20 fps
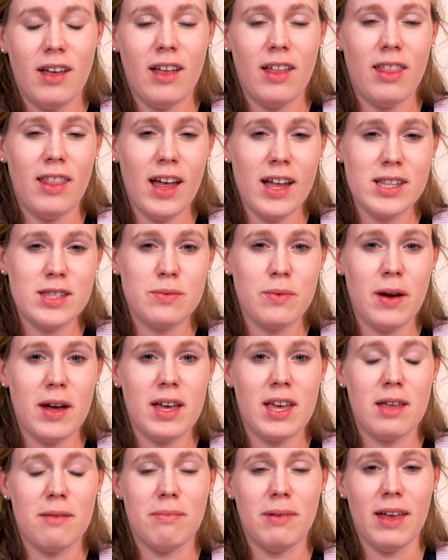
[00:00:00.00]
And that's why
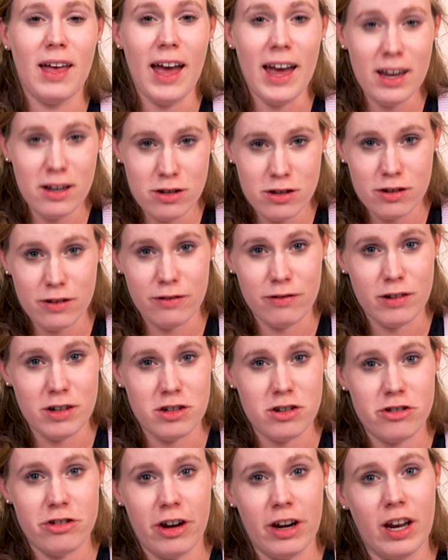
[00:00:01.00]
it can be extra
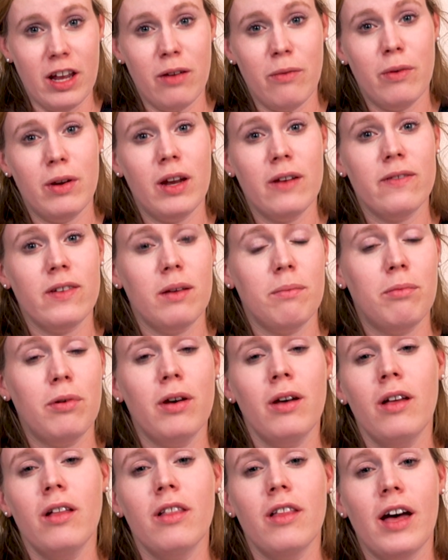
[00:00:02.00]
frustrating whenever you
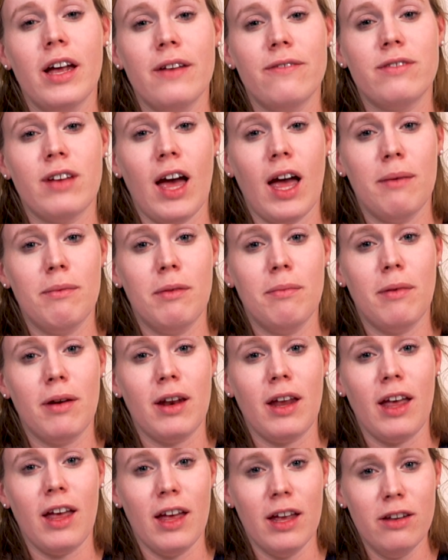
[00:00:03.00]
put a lot of time and
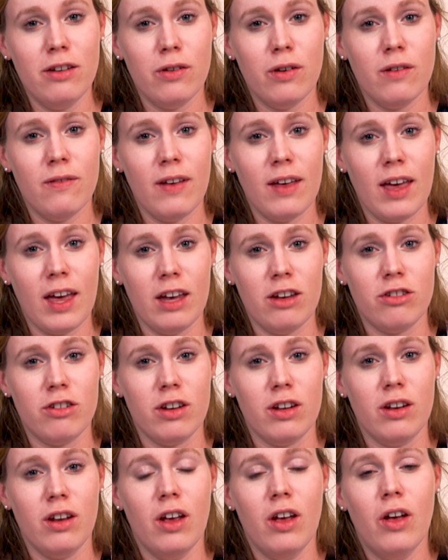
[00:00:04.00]
money into a
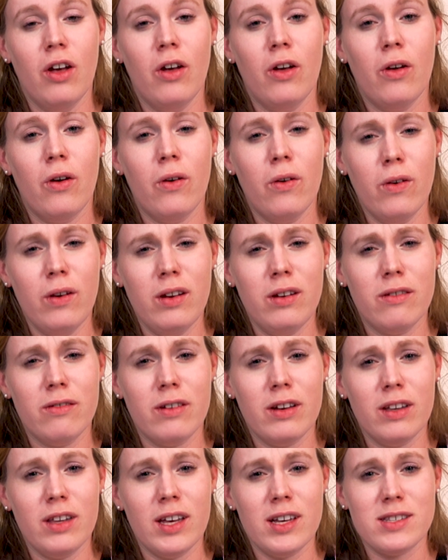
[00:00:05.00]
vacation only to
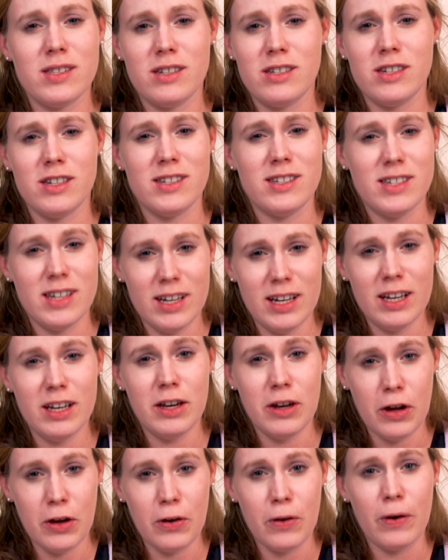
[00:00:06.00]
realize that you didn't
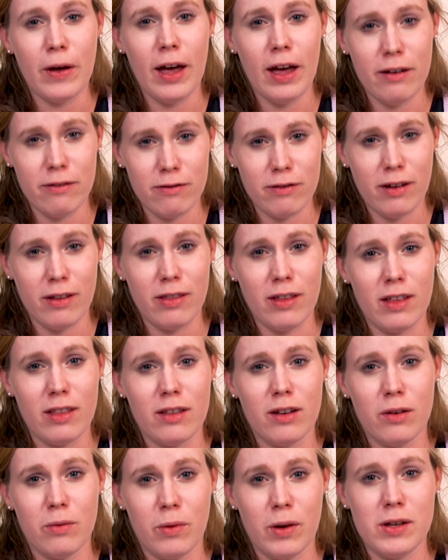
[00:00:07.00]
know everything
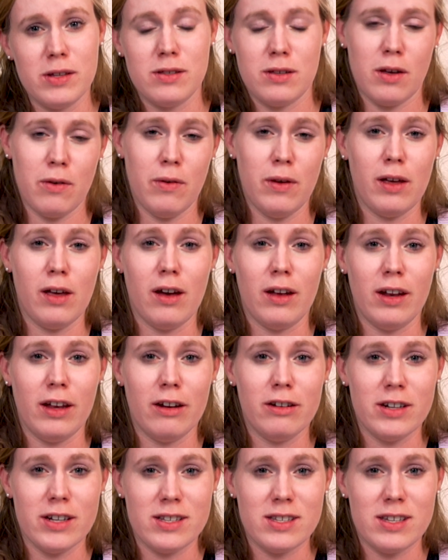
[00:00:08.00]
there was going on at
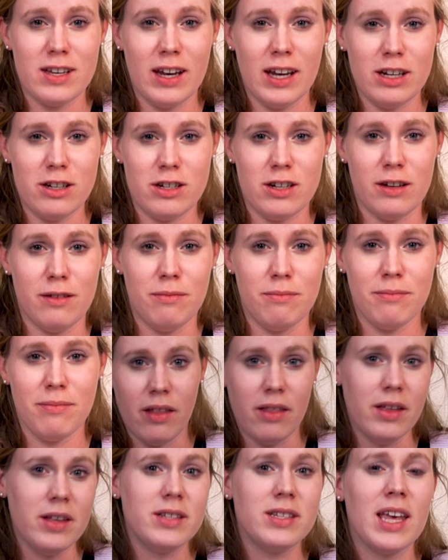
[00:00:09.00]
your destination.
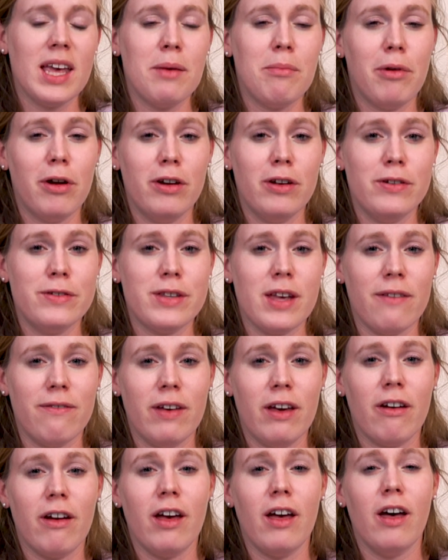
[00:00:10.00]
This can produce a
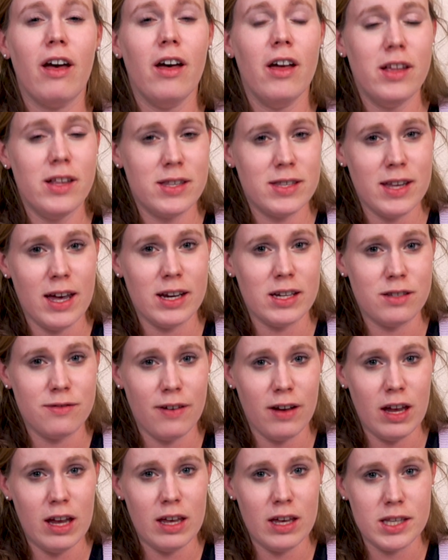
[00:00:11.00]
very
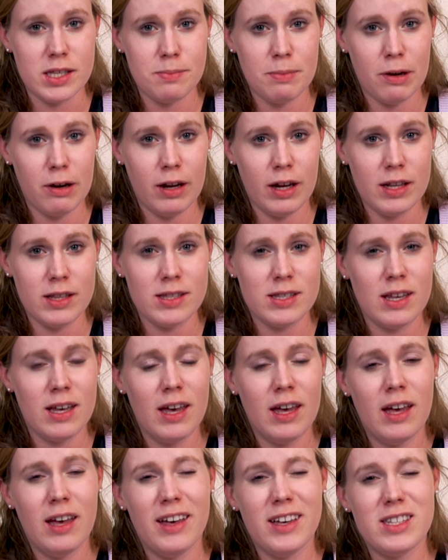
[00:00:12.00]
unsatisfying experience,
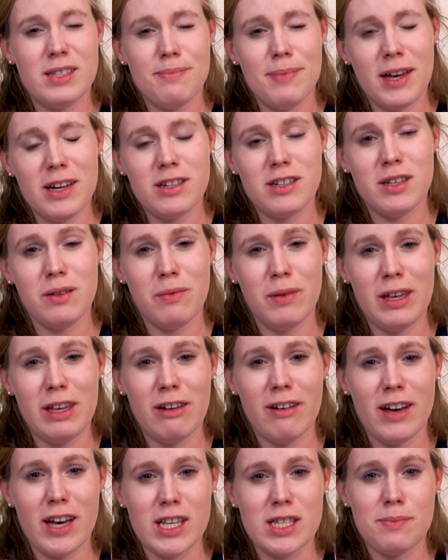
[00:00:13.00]
especially when
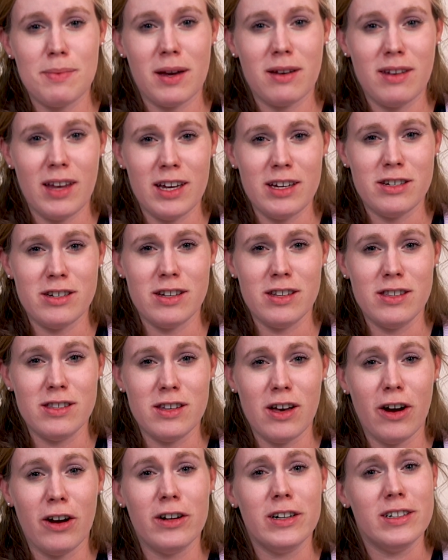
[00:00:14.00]
your
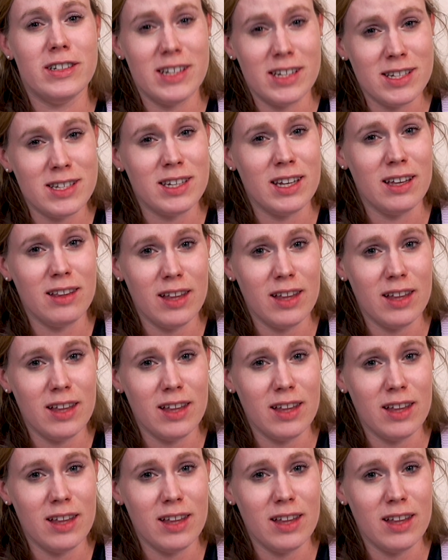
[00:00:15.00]
expectations are Disney